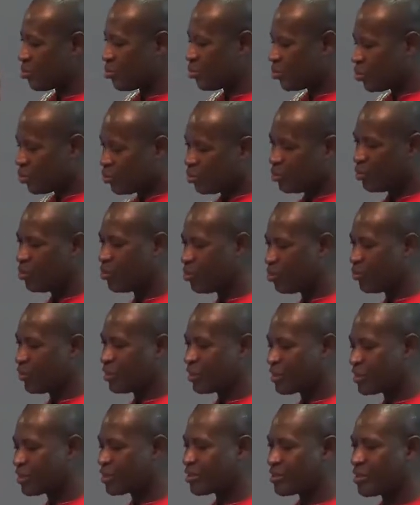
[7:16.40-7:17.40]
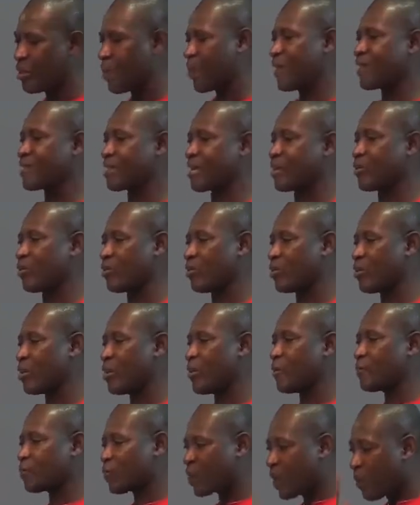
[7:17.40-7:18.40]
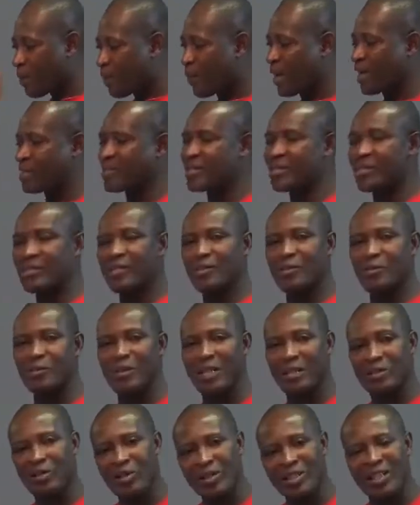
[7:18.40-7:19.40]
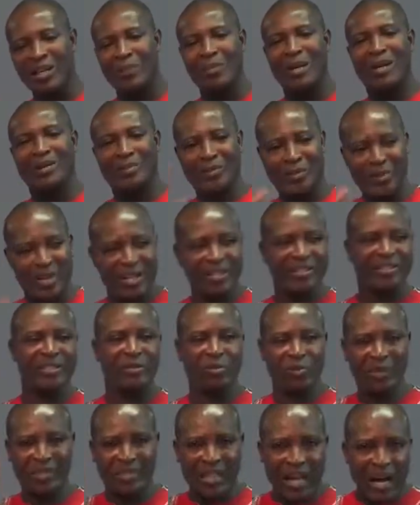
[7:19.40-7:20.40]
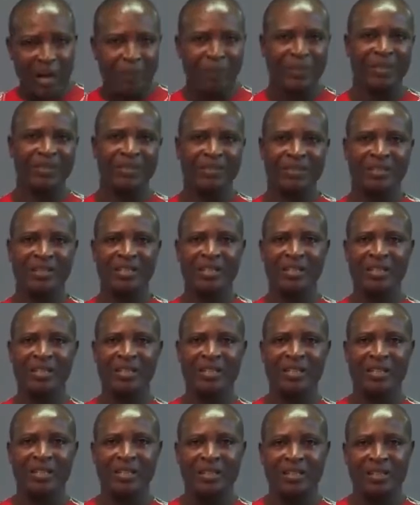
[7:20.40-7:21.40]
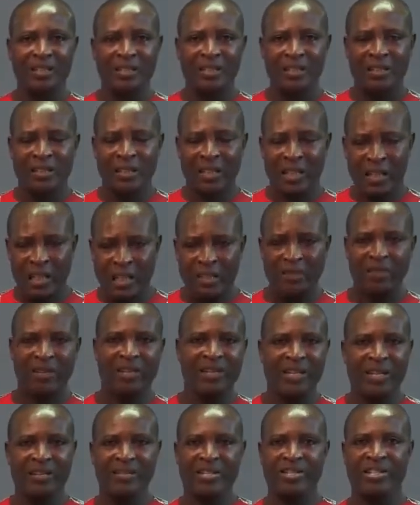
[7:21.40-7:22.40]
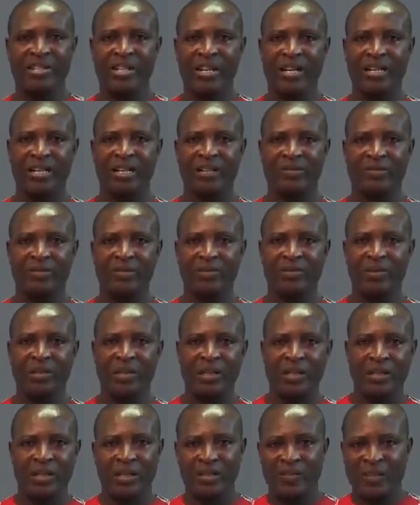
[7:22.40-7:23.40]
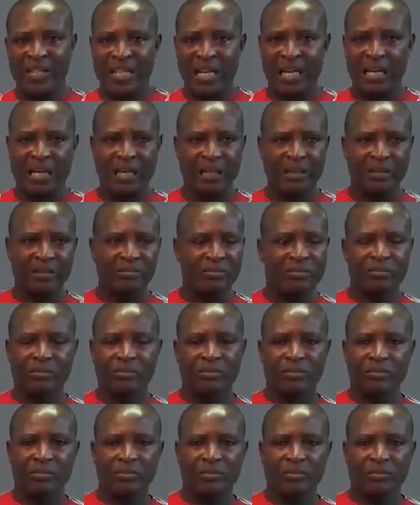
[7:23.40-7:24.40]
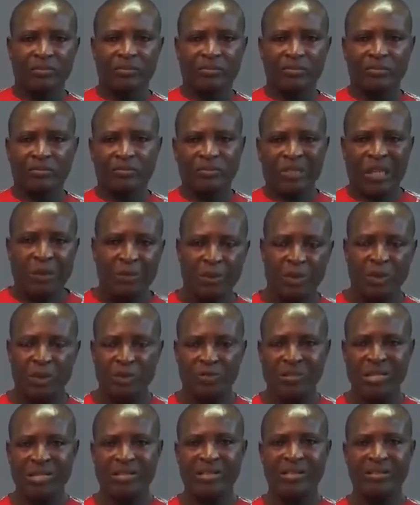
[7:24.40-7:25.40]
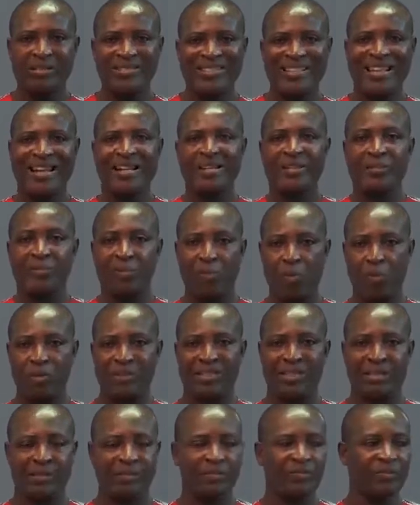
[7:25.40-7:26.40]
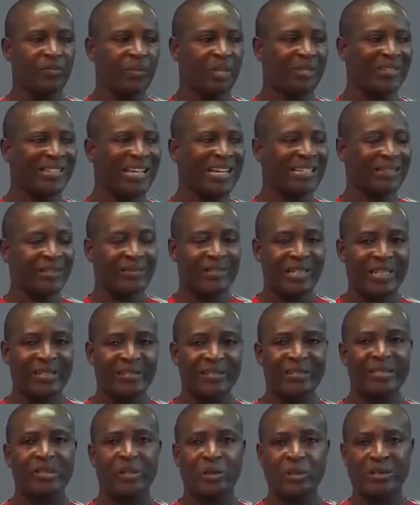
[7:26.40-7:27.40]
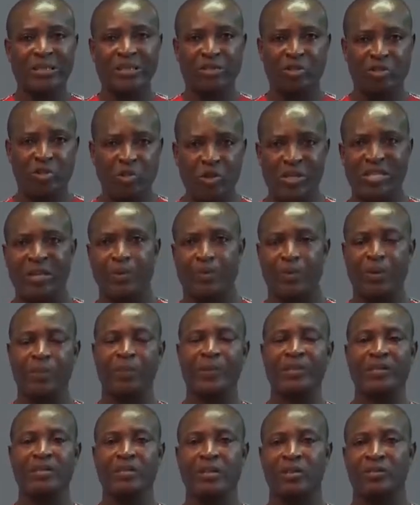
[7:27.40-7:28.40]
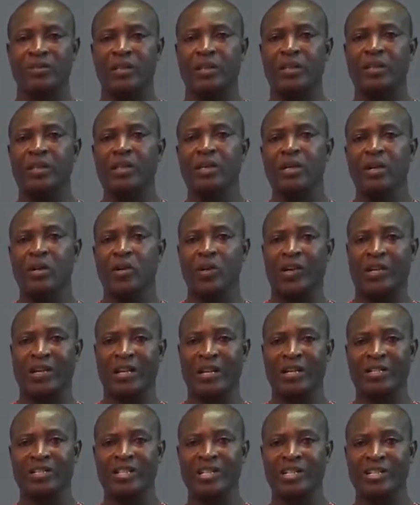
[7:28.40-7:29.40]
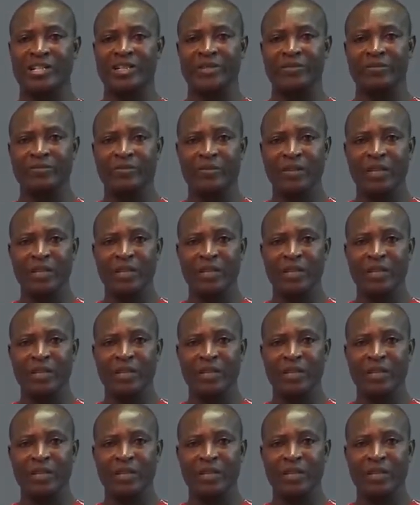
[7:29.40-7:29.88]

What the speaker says: too, it's debatable. But we are talking about reality. What happens at the organizational level if they are demonstrating, they are revolting, they are threatening to destroy the property of the organization,